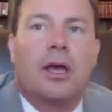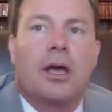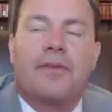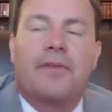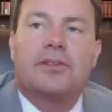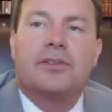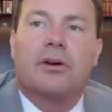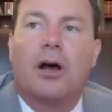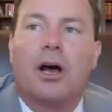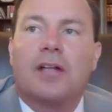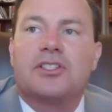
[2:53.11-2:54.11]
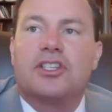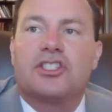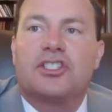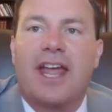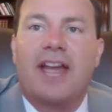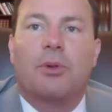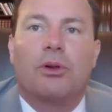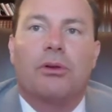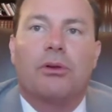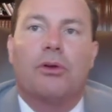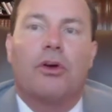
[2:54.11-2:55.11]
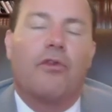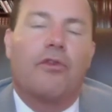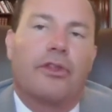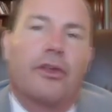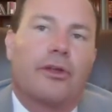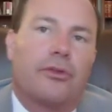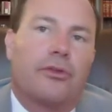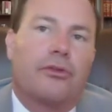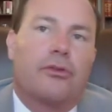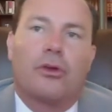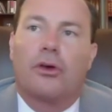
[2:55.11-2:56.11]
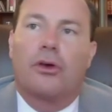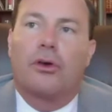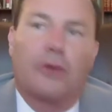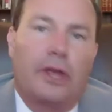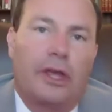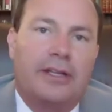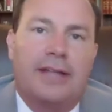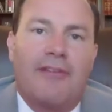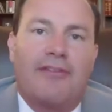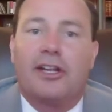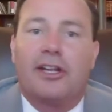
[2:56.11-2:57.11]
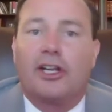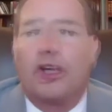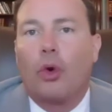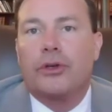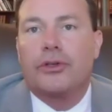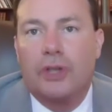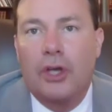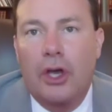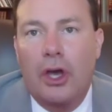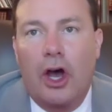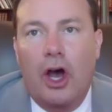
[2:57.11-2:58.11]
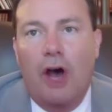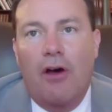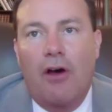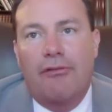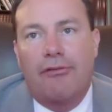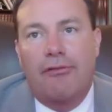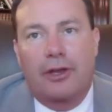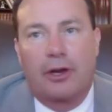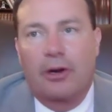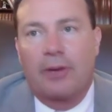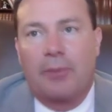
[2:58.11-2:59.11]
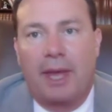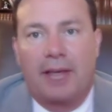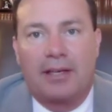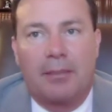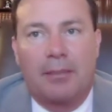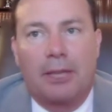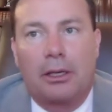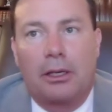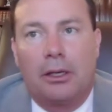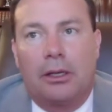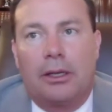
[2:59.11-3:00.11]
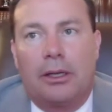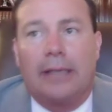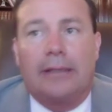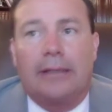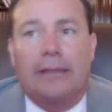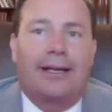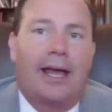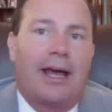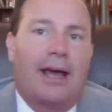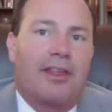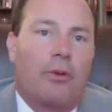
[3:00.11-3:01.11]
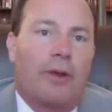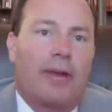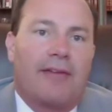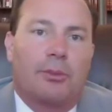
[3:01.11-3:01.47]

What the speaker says: These are unsustainable over the indefinite course of the current pandemic. And today, I think we have